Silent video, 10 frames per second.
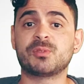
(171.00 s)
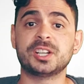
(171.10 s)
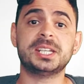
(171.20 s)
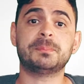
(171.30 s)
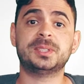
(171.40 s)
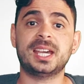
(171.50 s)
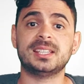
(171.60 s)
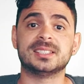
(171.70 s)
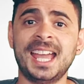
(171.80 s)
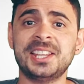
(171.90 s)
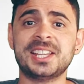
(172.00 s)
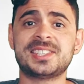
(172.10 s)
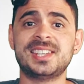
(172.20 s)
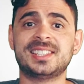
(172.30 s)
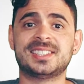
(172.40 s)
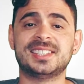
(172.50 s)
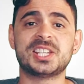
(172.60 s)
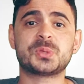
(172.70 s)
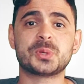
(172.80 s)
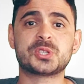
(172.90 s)
for the update. And that's it.
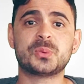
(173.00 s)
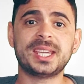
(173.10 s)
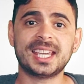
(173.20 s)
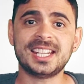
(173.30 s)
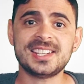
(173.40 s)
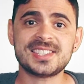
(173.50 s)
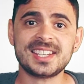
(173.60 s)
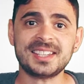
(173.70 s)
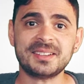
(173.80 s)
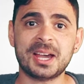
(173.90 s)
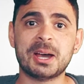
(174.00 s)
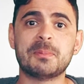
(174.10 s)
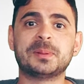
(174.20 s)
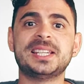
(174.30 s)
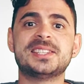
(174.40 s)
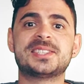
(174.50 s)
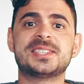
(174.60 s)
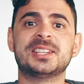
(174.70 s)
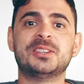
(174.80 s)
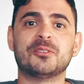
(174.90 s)
This was quick and easy.
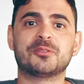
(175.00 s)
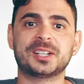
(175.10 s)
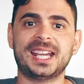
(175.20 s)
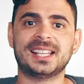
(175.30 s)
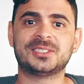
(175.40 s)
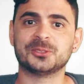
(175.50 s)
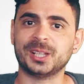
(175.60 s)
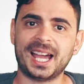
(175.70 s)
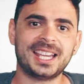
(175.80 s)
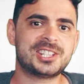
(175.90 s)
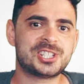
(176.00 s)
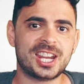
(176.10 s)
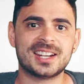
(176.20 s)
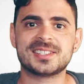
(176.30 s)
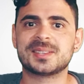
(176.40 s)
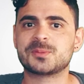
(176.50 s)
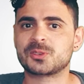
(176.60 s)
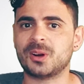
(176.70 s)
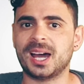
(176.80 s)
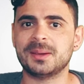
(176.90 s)
Please don't forget to like, share,
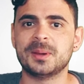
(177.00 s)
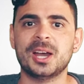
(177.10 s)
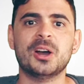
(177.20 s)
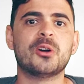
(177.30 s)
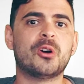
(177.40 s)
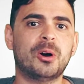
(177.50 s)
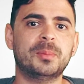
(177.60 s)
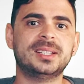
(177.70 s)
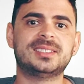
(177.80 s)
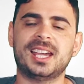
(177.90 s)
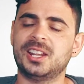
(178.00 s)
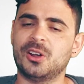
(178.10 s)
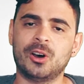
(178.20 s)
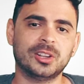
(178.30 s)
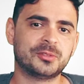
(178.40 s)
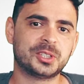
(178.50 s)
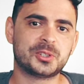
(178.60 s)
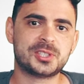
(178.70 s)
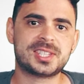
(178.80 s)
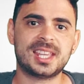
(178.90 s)
subscribe, comment, and all of the
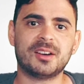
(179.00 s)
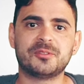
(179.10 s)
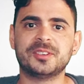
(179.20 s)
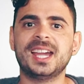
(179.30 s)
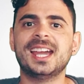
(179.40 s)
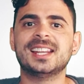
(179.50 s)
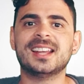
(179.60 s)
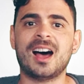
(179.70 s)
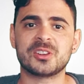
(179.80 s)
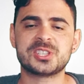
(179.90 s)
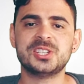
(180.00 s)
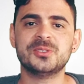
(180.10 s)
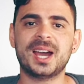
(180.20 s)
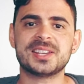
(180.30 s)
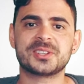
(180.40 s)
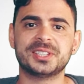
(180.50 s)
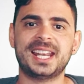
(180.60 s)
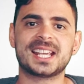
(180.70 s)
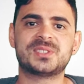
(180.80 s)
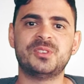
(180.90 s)
good stuff. And I'll see you guys on the next